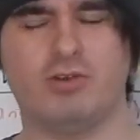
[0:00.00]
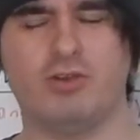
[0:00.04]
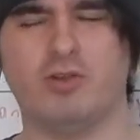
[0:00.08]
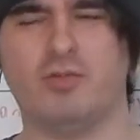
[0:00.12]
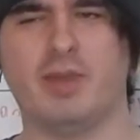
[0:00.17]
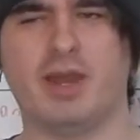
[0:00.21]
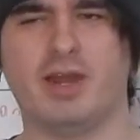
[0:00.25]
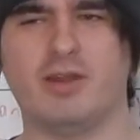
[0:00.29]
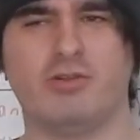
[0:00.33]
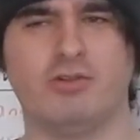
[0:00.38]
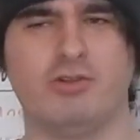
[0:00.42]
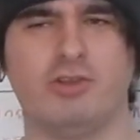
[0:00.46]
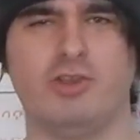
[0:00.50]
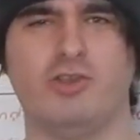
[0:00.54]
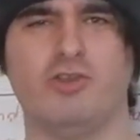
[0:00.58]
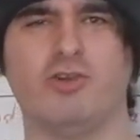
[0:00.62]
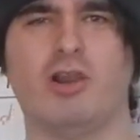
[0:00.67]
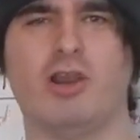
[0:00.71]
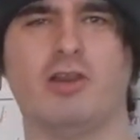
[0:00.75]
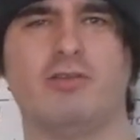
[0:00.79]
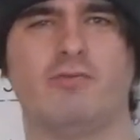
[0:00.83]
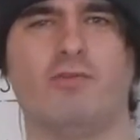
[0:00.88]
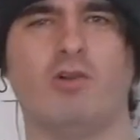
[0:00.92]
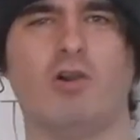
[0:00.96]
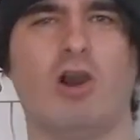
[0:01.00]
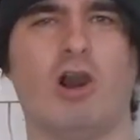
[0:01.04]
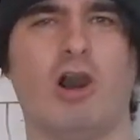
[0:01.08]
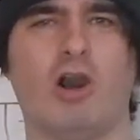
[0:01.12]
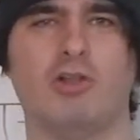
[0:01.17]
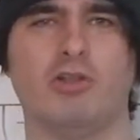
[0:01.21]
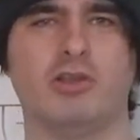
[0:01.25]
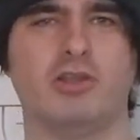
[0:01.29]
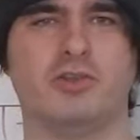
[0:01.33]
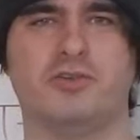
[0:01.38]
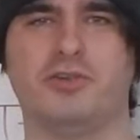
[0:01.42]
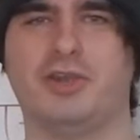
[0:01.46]
no matter who you are, we'll
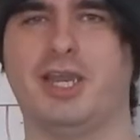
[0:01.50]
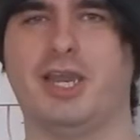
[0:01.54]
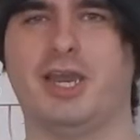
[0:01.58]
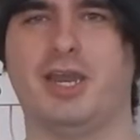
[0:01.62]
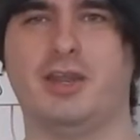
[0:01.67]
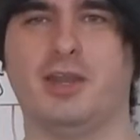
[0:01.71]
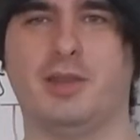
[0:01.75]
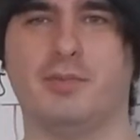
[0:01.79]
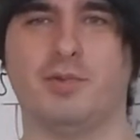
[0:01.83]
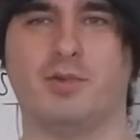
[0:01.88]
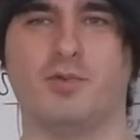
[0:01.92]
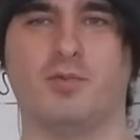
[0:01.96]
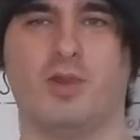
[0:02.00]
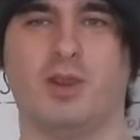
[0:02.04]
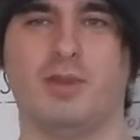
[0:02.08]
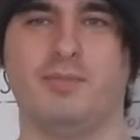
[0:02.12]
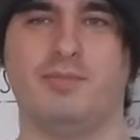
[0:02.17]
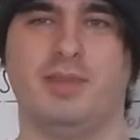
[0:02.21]
all agree on number 1